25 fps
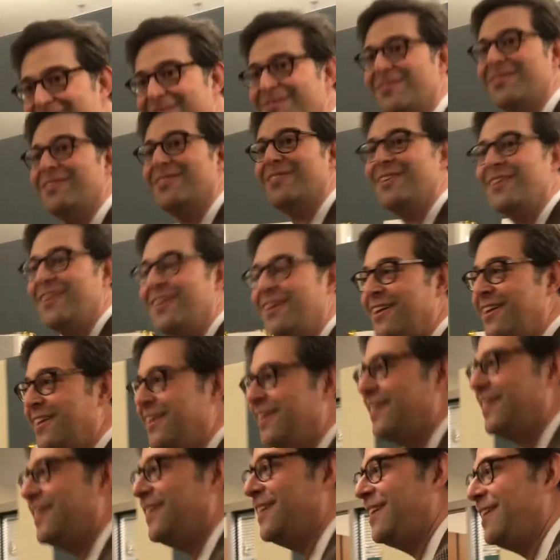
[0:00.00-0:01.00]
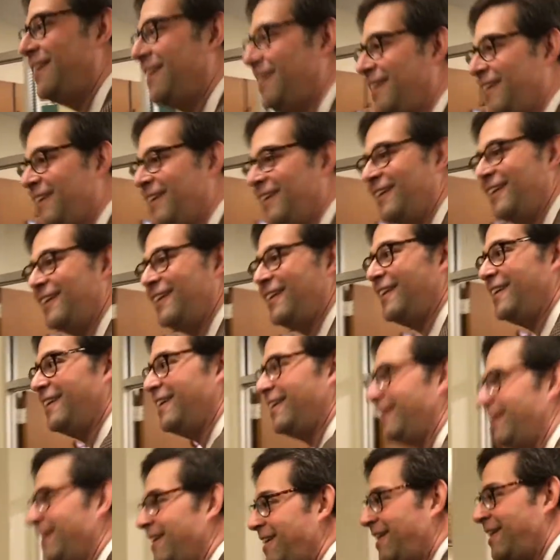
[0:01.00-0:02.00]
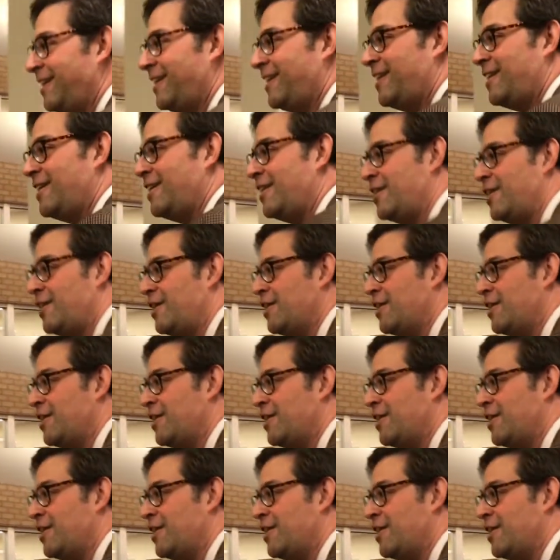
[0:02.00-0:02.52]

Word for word: When you're not working, what is one thing you love to do?